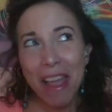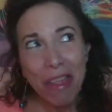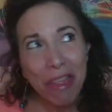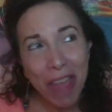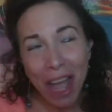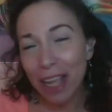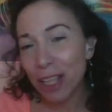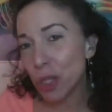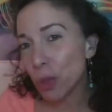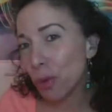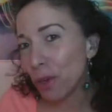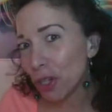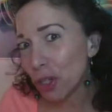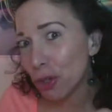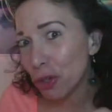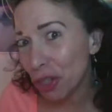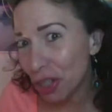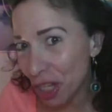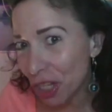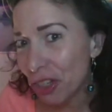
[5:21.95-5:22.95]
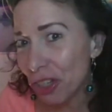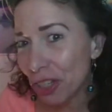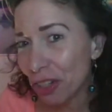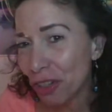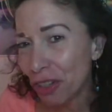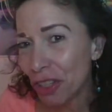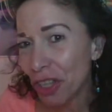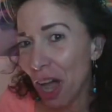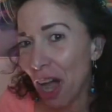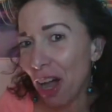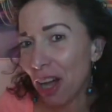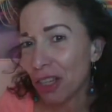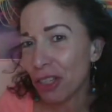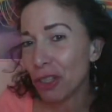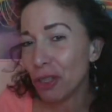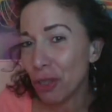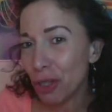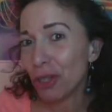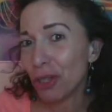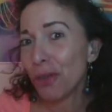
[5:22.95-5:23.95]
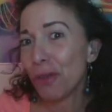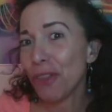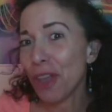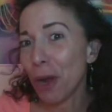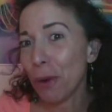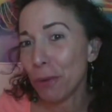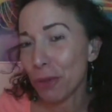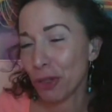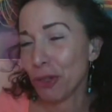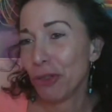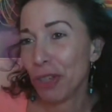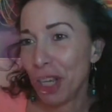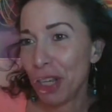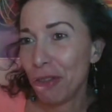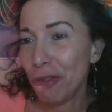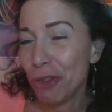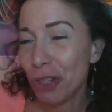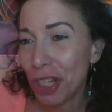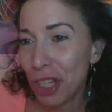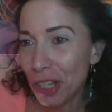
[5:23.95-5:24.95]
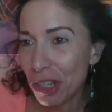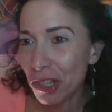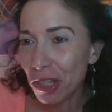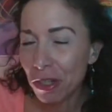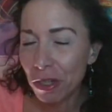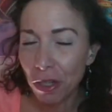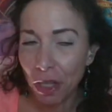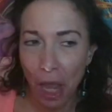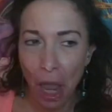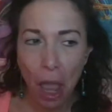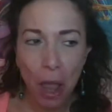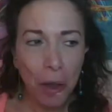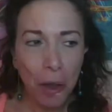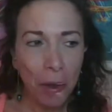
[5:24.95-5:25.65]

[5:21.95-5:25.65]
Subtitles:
That's what traditional docs do, that were trained traditionally.